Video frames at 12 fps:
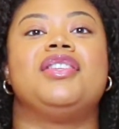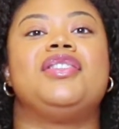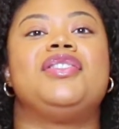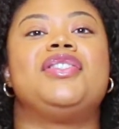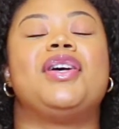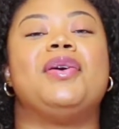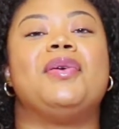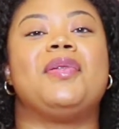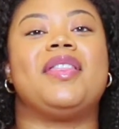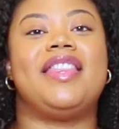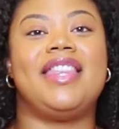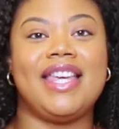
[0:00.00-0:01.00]

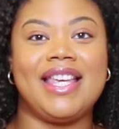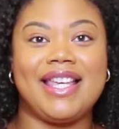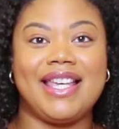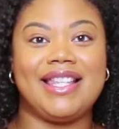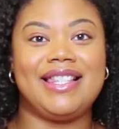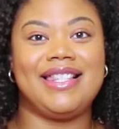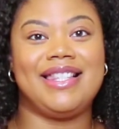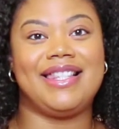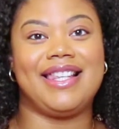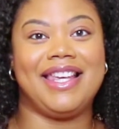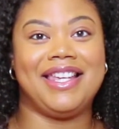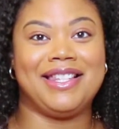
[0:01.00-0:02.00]
So
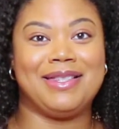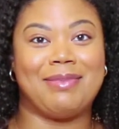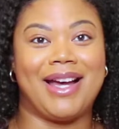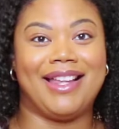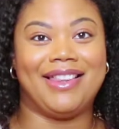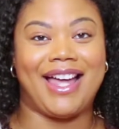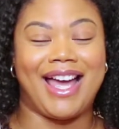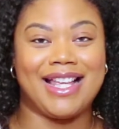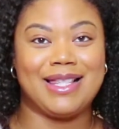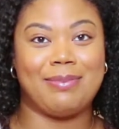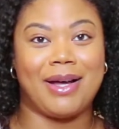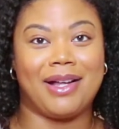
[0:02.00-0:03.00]
this is my
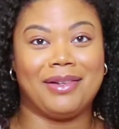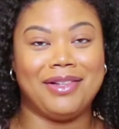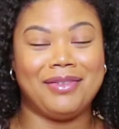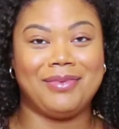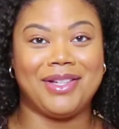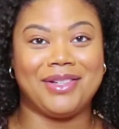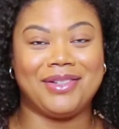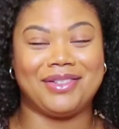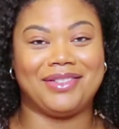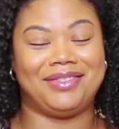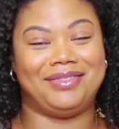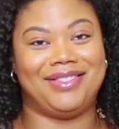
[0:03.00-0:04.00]
last bottle of
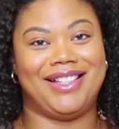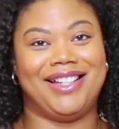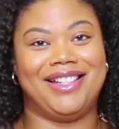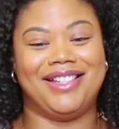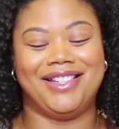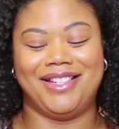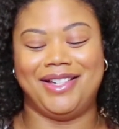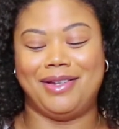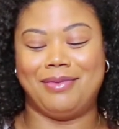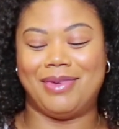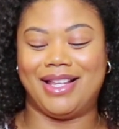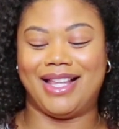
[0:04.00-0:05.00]
milk,
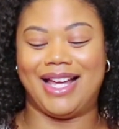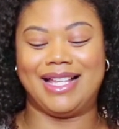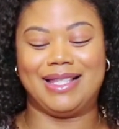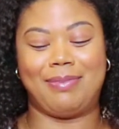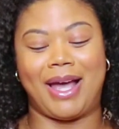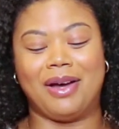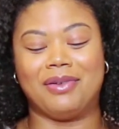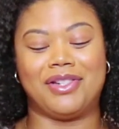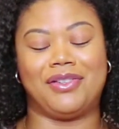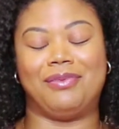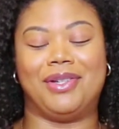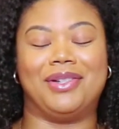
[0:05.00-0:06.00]
my last
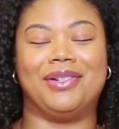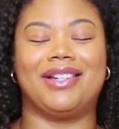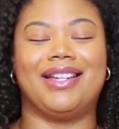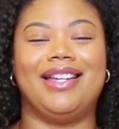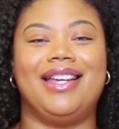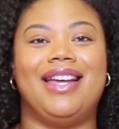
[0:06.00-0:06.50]
pouch of milk.